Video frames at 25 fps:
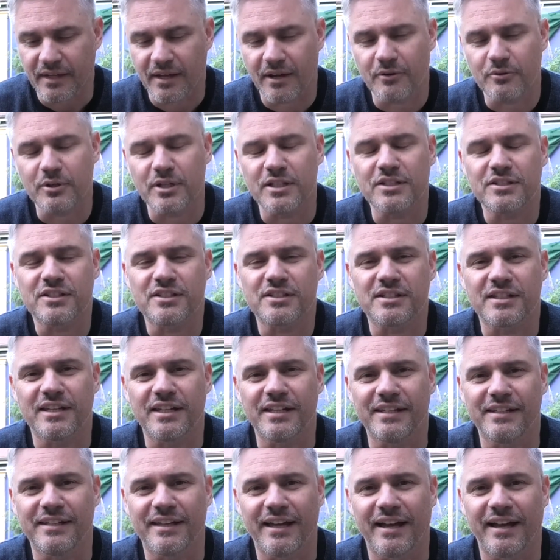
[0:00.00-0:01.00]
get to
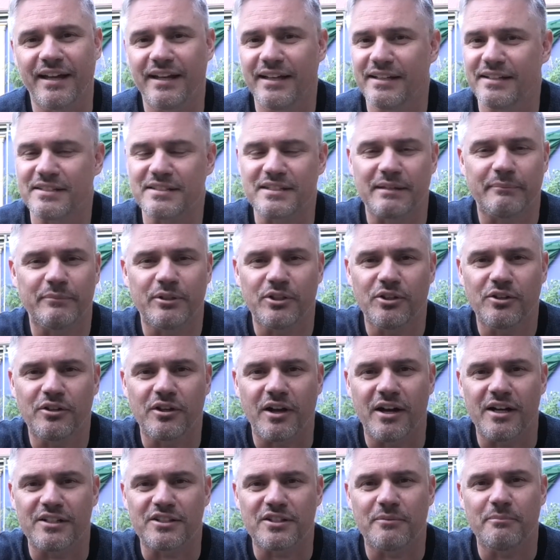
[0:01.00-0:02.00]
see some of you
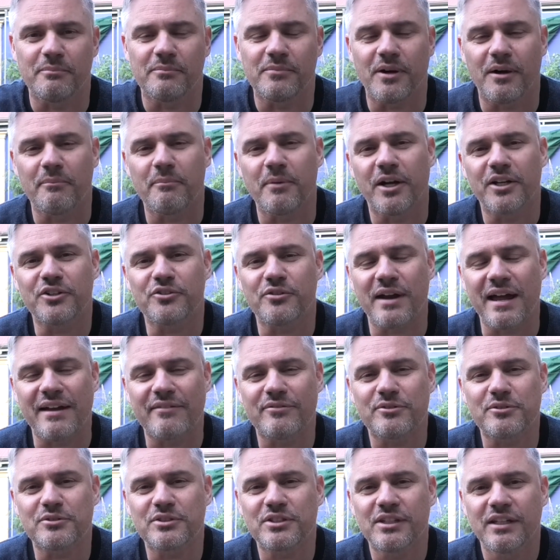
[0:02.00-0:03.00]
guys on my
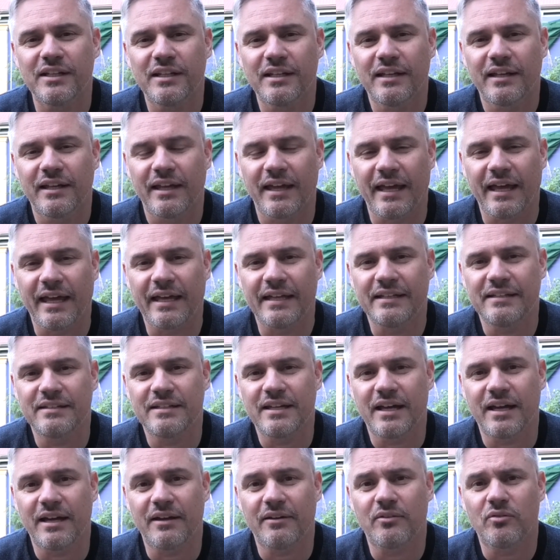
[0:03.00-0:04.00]
travels, and
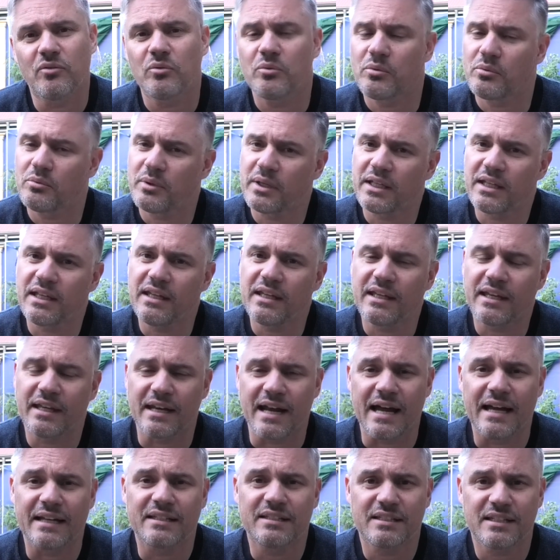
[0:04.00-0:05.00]
we can get
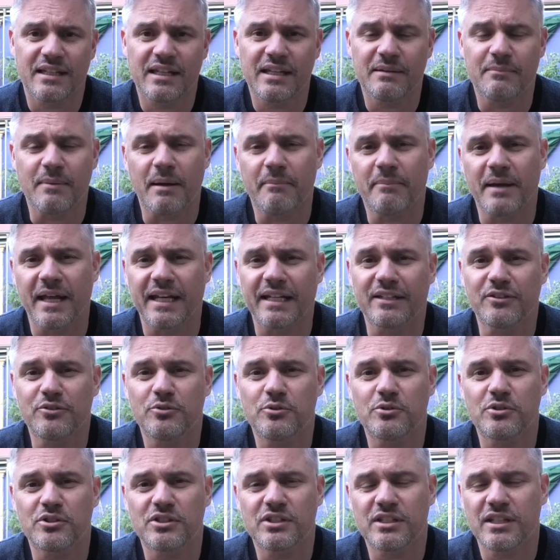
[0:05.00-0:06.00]
our team, our Bunnik
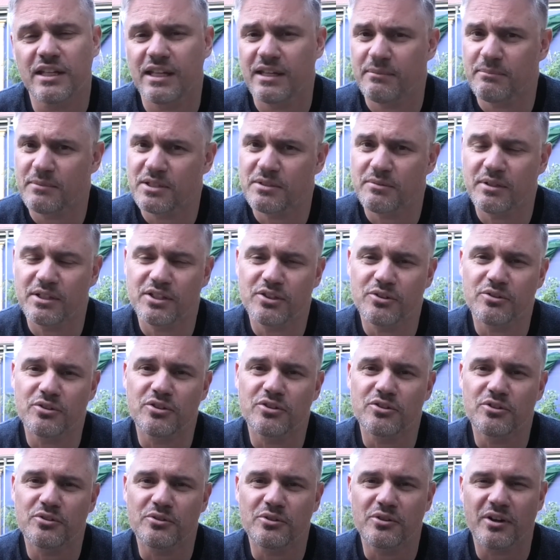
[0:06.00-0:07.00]
Tours team, especially all the
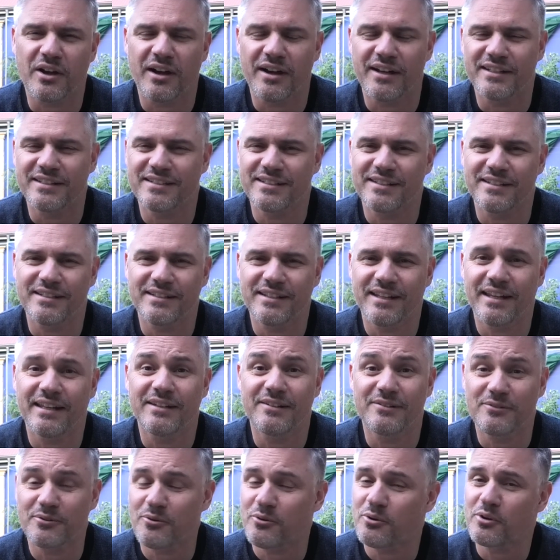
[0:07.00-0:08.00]
tour guides
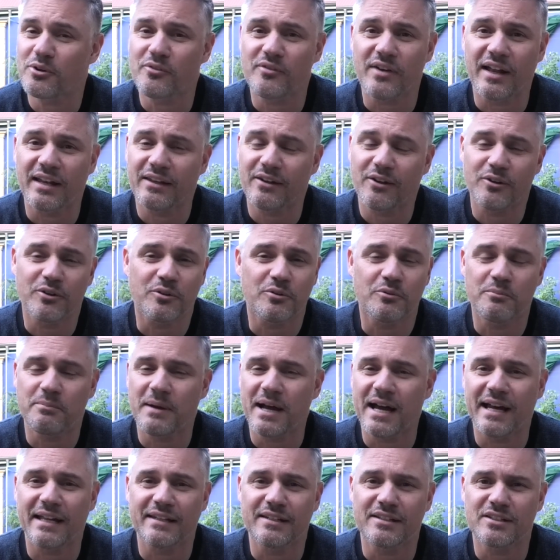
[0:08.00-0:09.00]
and all of our local
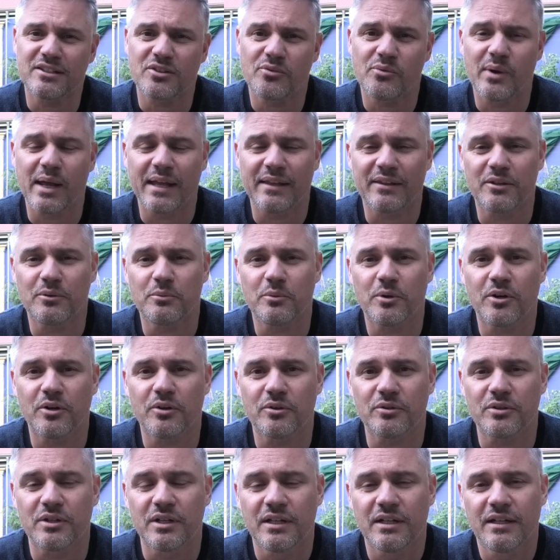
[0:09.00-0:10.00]
partners around the
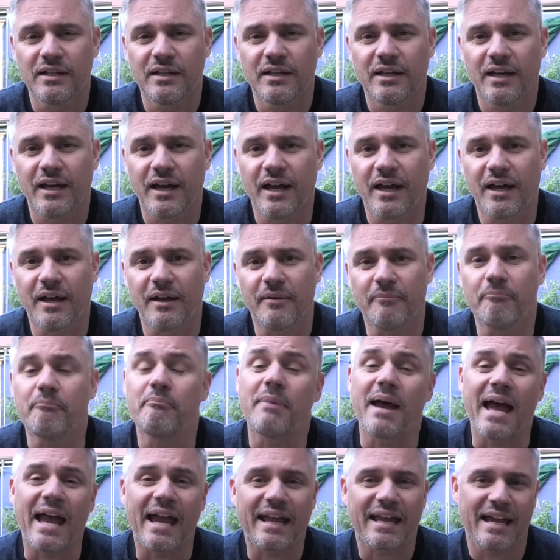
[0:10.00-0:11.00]
world
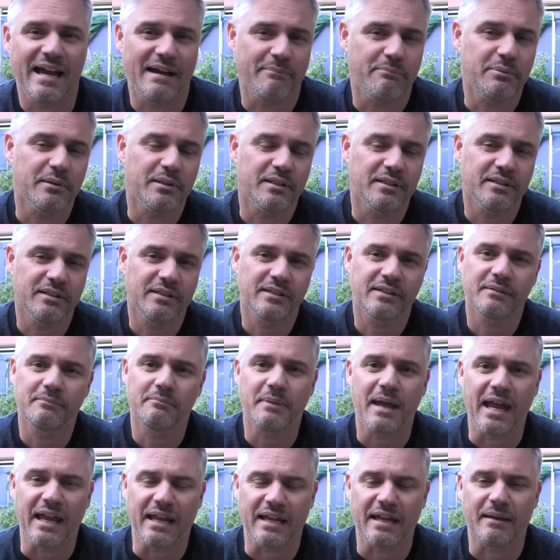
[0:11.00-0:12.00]
back up
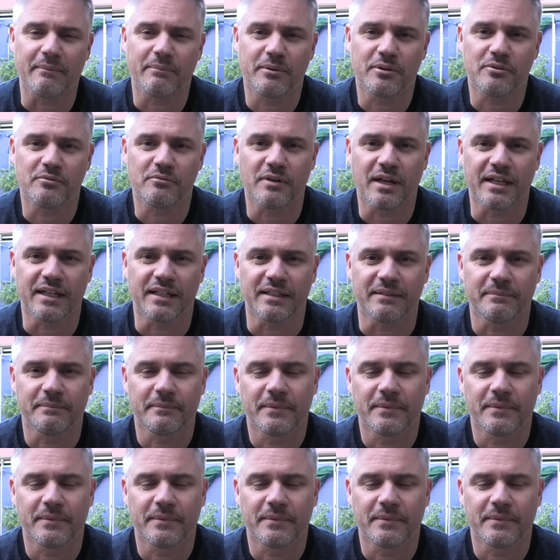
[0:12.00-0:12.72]
and running.